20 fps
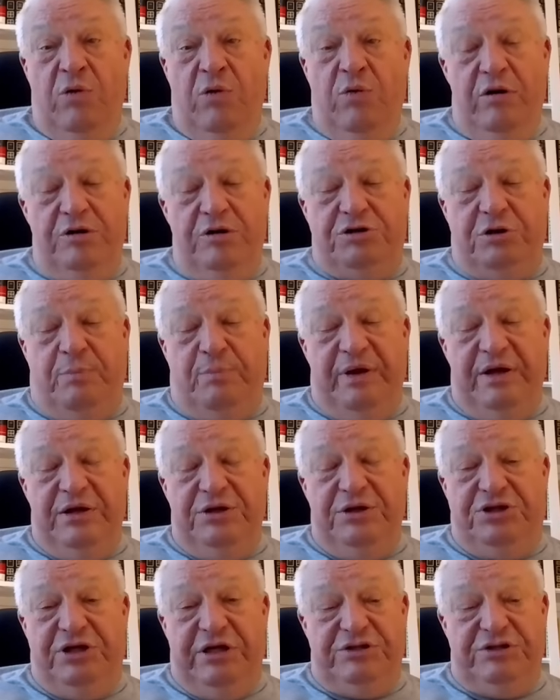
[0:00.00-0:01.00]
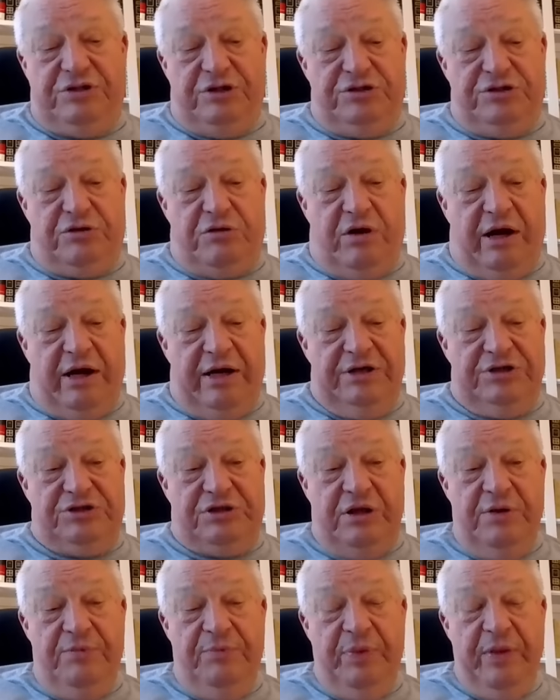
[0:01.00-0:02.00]
worshiping Jesus
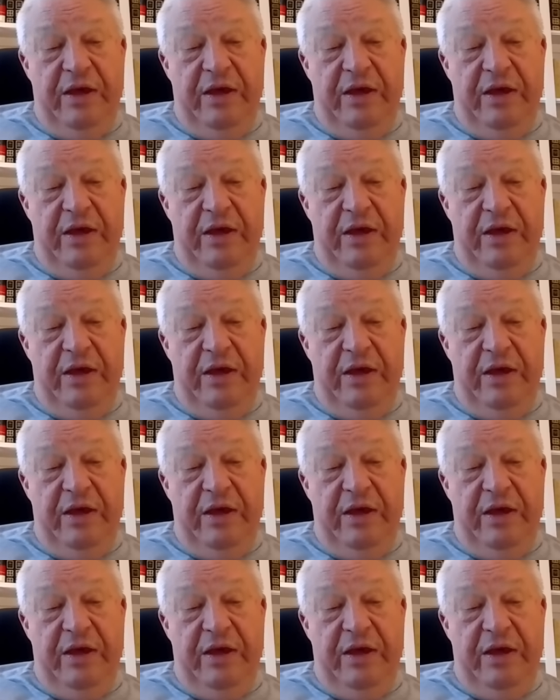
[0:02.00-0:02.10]
Christ,